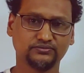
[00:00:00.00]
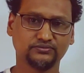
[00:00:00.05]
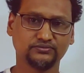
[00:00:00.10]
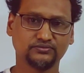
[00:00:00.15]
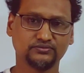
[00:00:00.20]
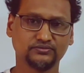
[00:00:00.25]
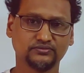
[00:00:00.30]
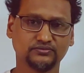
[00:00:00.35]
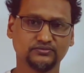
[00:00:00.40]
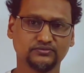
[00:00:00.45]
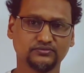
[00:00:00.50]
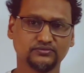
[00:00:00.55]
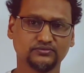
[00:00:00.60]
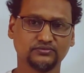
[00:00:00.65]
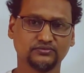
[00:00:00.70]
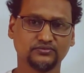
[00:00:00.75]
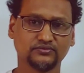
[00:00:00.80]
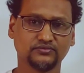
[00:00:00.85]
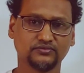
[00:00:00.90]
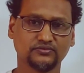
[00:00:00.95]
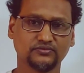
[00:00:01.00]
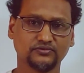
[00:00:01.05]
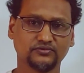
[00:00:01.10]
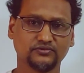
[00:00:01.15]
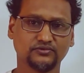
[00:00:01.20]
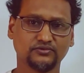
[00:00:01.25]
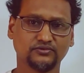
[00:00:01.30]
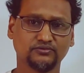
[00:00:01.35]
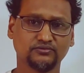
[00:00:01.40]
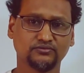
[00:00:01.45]

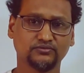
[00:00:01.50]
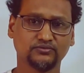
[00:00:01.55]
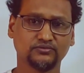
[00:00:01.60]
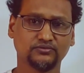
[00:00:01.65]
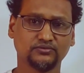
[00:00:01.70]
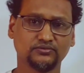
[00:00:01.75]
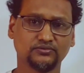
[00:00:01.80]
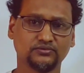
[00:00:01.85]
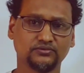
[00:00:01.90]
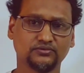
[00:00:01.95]
No one is speaking in this clip.